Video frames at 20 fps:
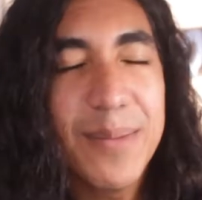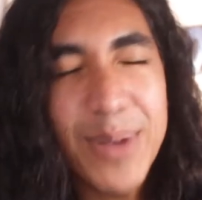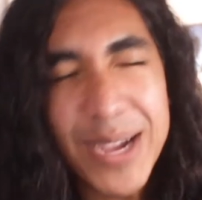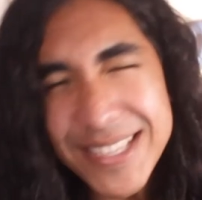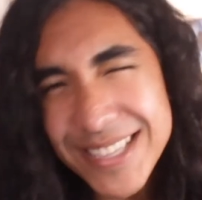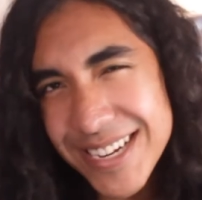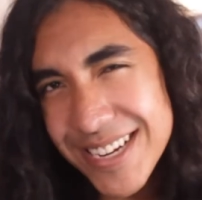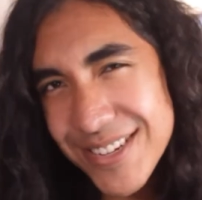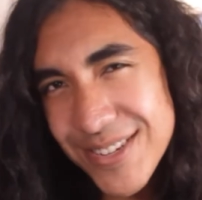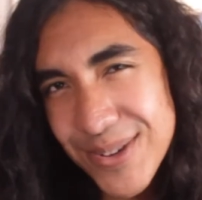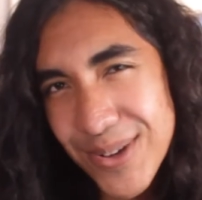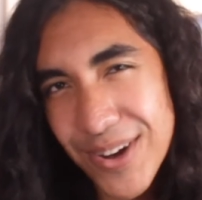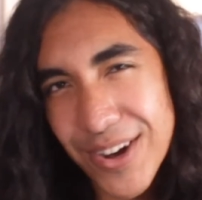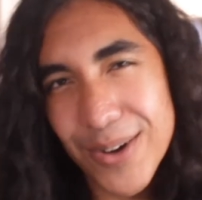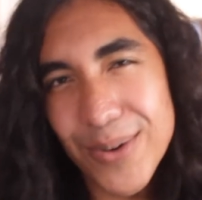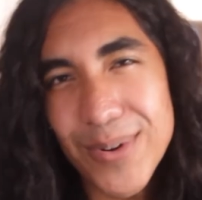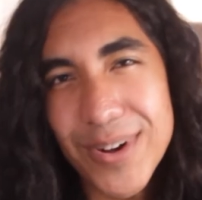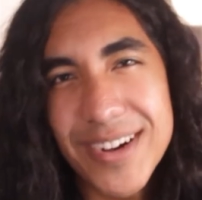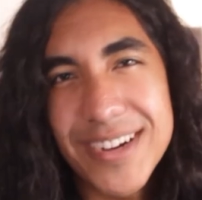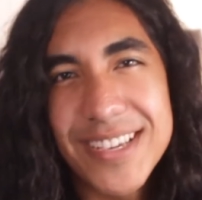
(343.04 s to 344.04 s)
Presidential
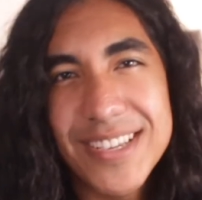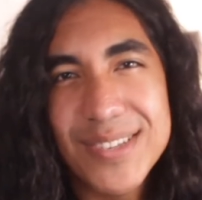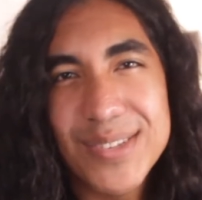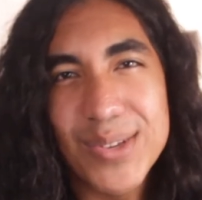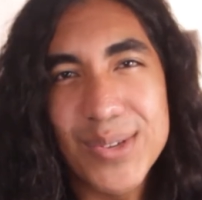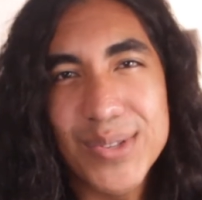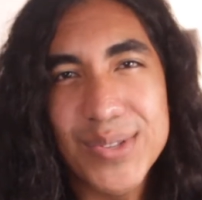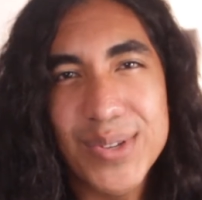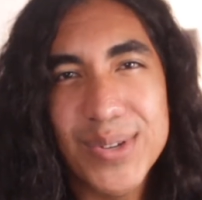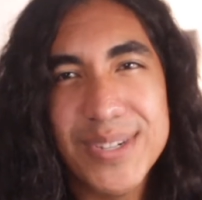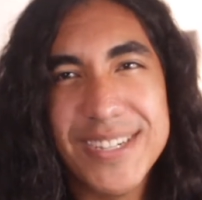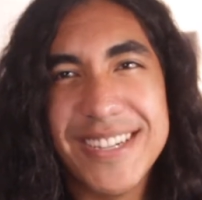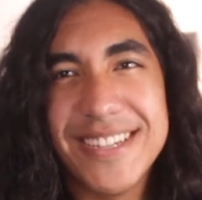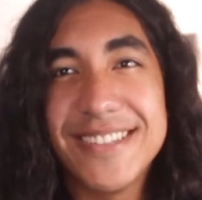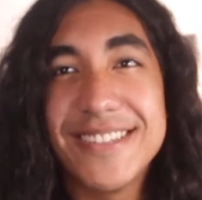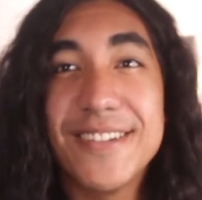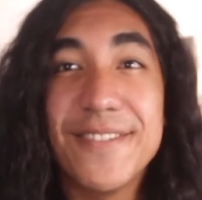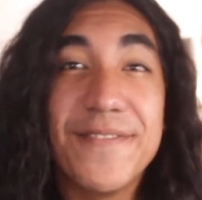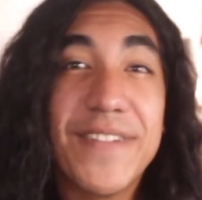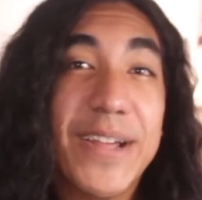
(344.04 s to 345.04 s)
artwork is also
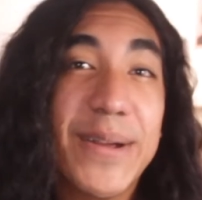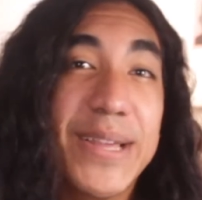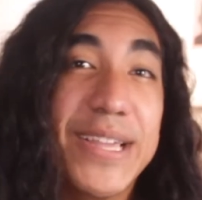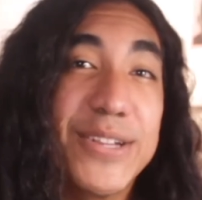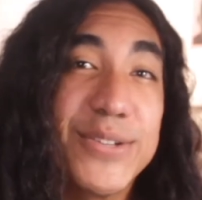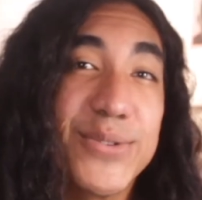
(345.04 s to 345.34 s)
just a very